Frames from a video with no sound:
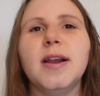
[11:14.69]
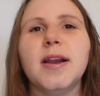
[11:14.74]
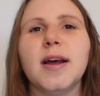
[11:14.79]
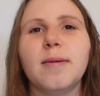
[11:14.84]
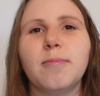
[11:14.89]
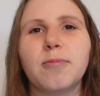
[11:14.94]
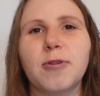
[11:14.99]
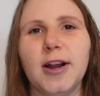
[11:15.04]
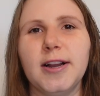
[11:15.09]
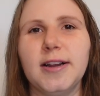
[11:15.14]

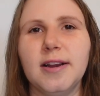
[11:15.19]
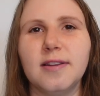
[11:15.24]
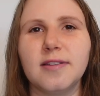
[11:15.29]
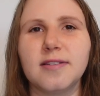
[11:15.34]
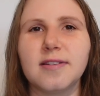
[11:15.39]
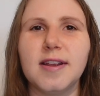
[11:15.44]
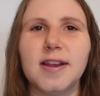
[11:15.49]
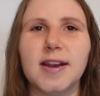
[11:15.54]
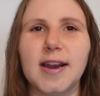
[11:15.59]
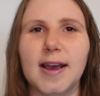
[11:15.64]
like,
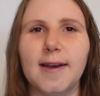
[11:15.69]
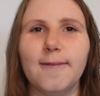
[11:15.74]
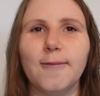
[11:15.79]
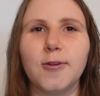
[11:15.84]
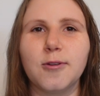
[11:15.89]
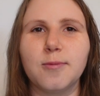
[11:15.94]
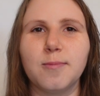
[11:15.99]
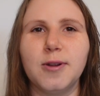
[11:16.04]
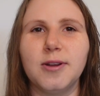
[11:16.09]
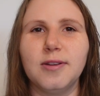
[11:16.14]
pregnancy
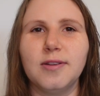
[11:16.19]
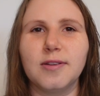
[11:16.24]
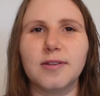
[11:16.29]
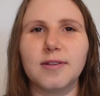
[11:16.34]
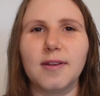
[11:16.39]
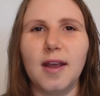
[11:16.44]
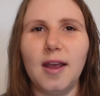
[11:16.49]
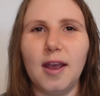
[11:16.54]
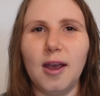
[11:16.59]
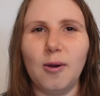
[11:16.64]
announcements